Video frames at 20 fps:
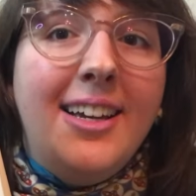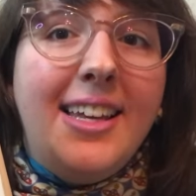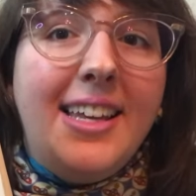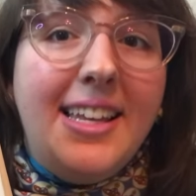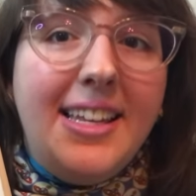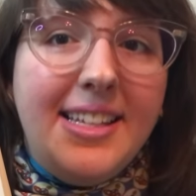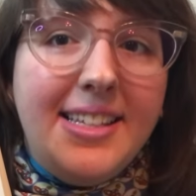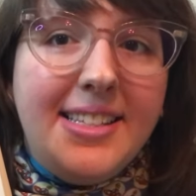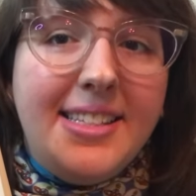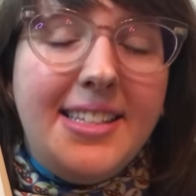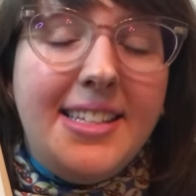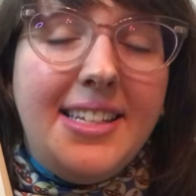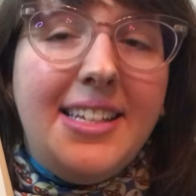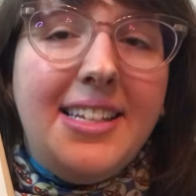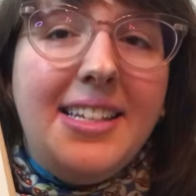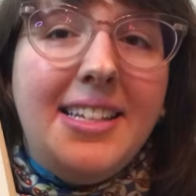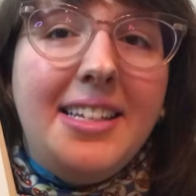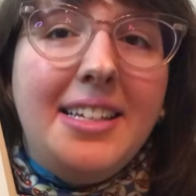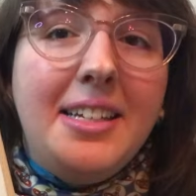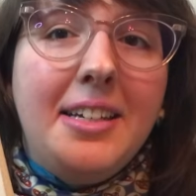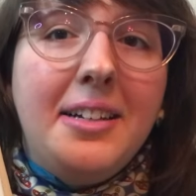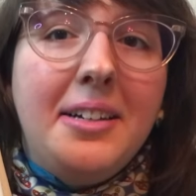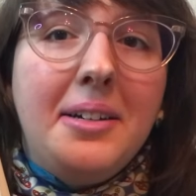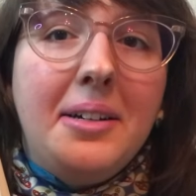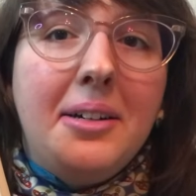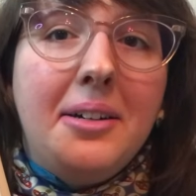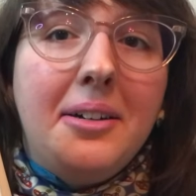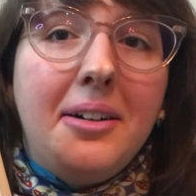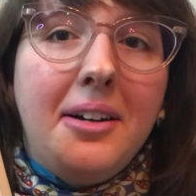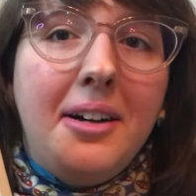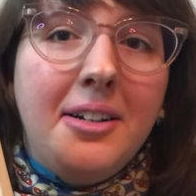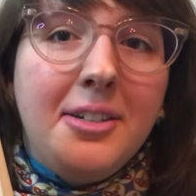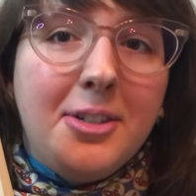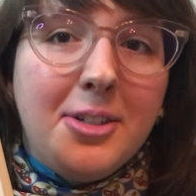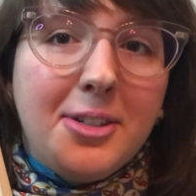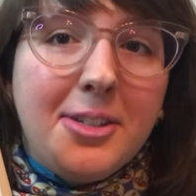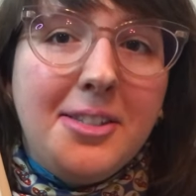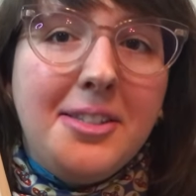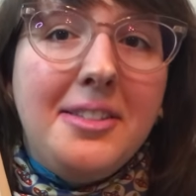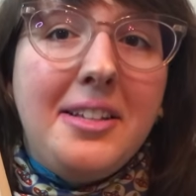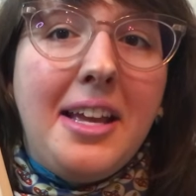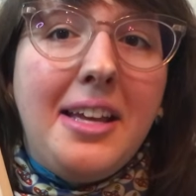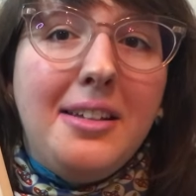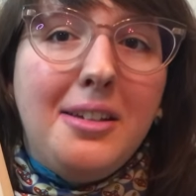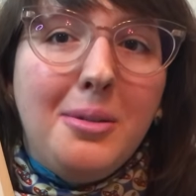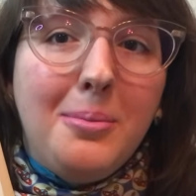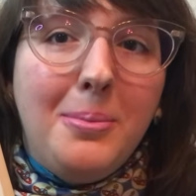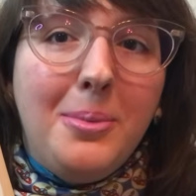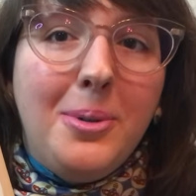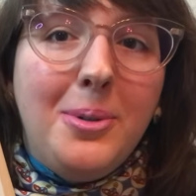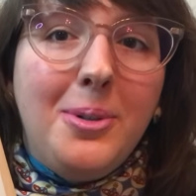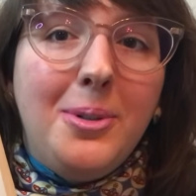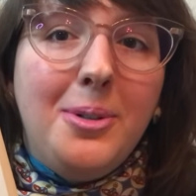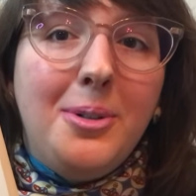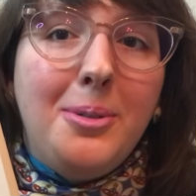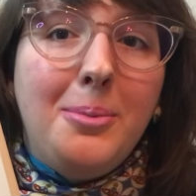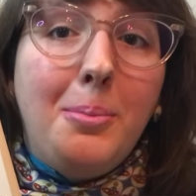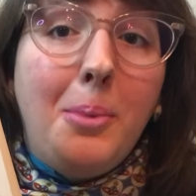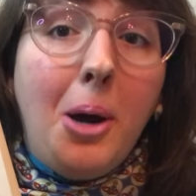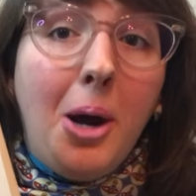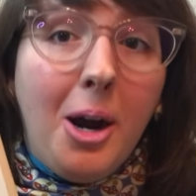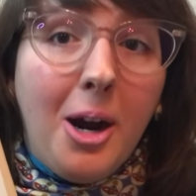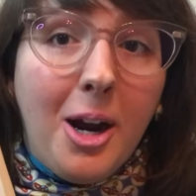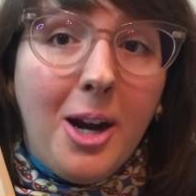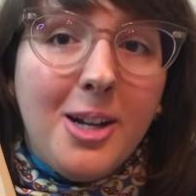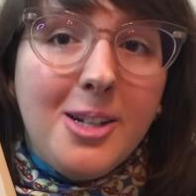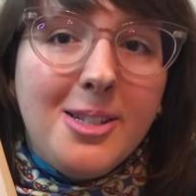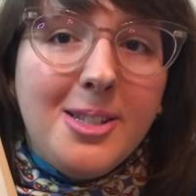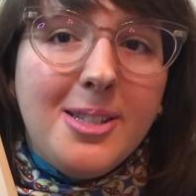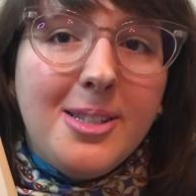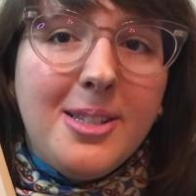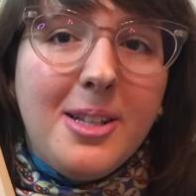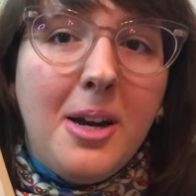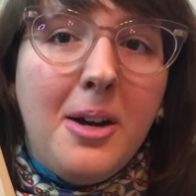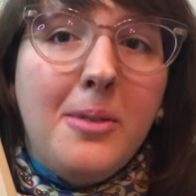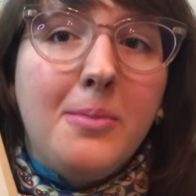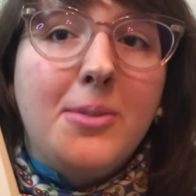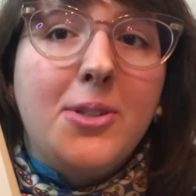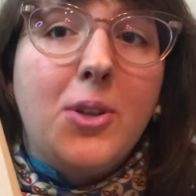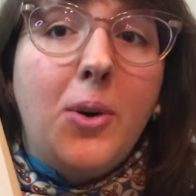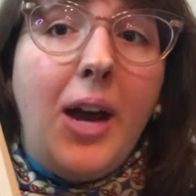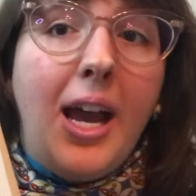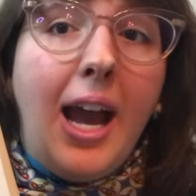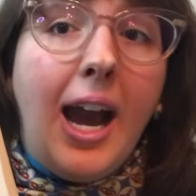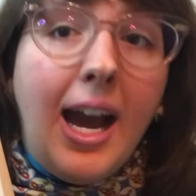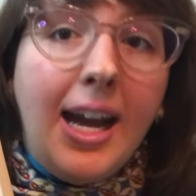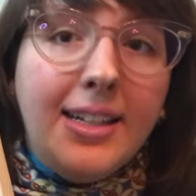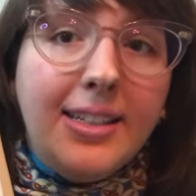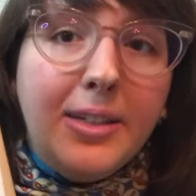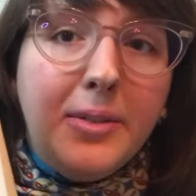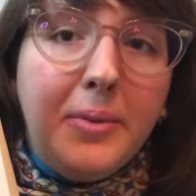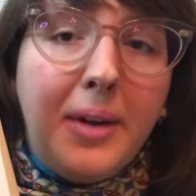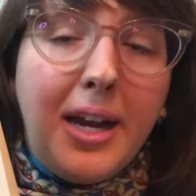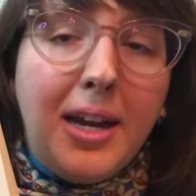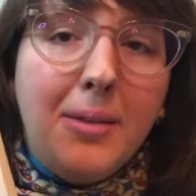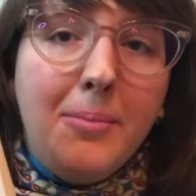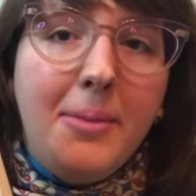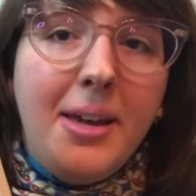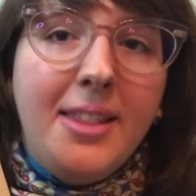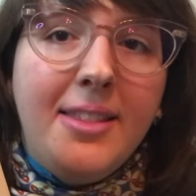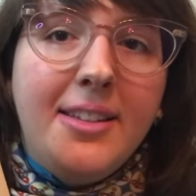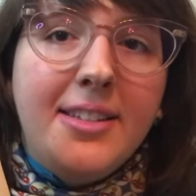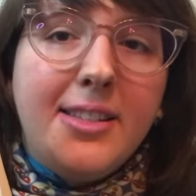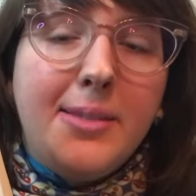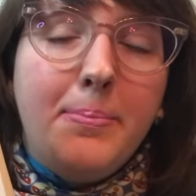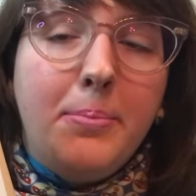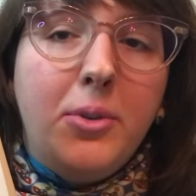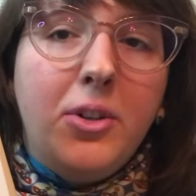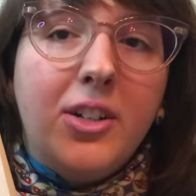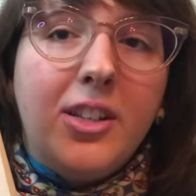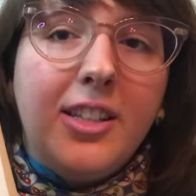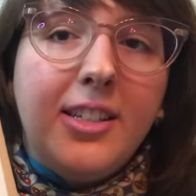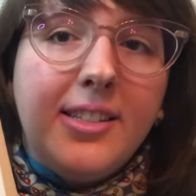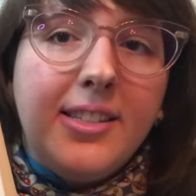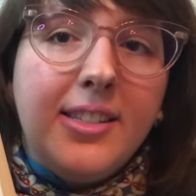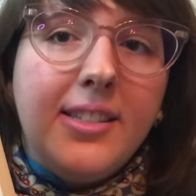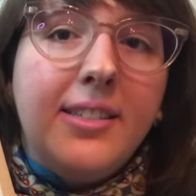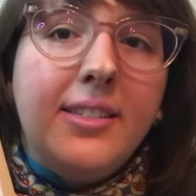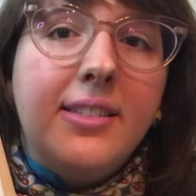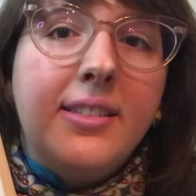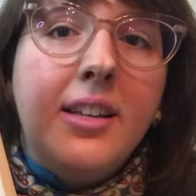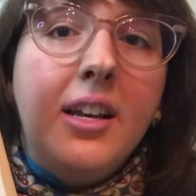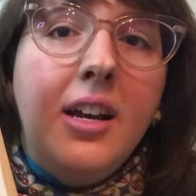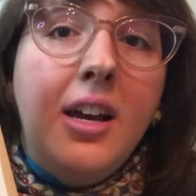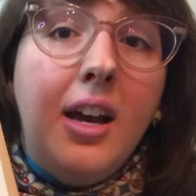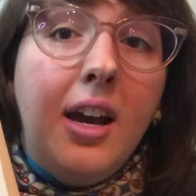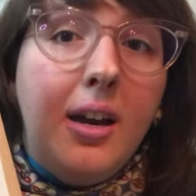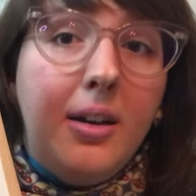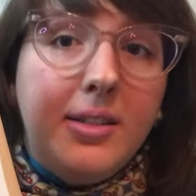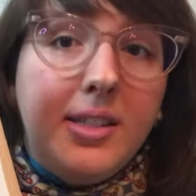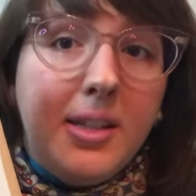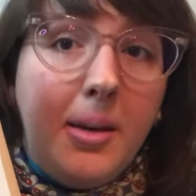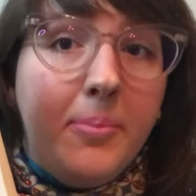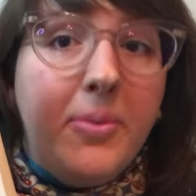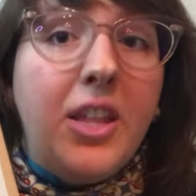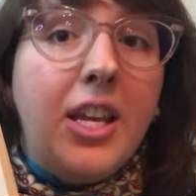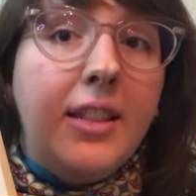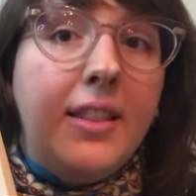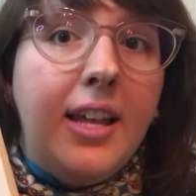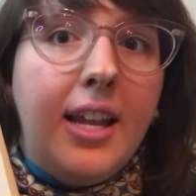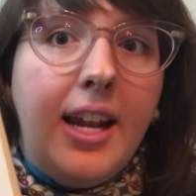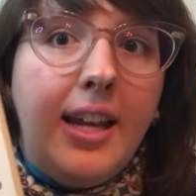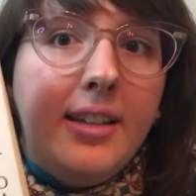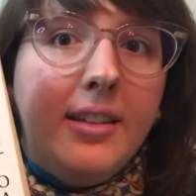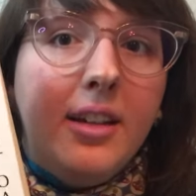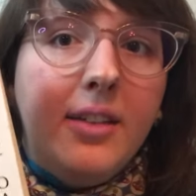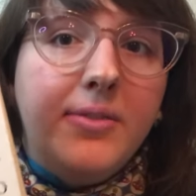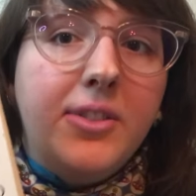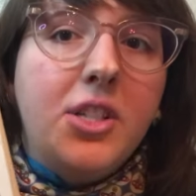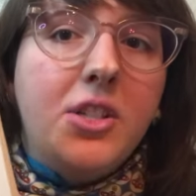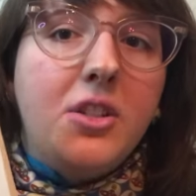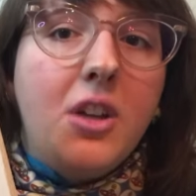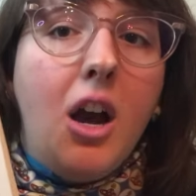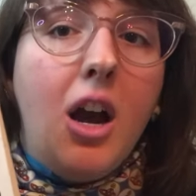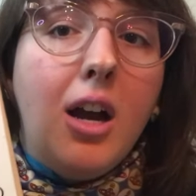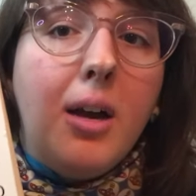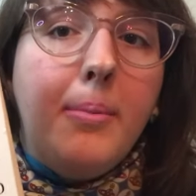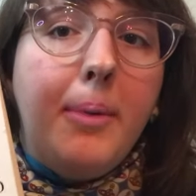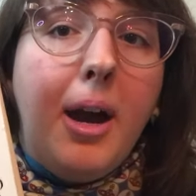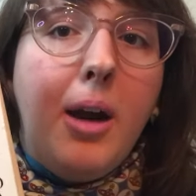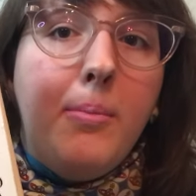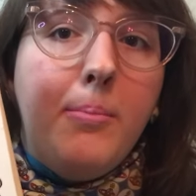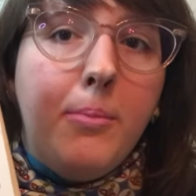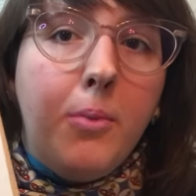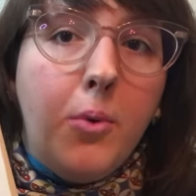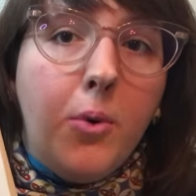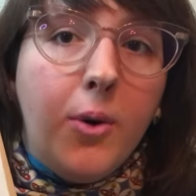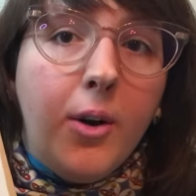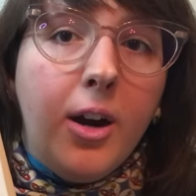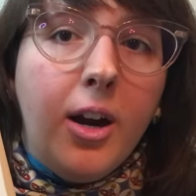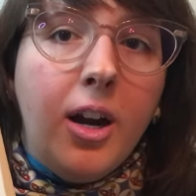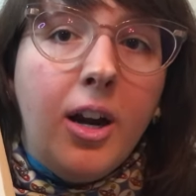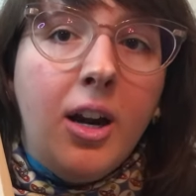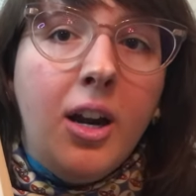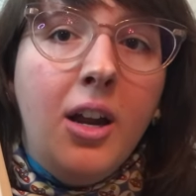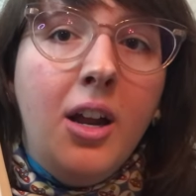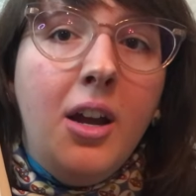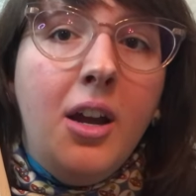easy, understandable parts. So I highly recommend this book. This is something that I'd love to talk about more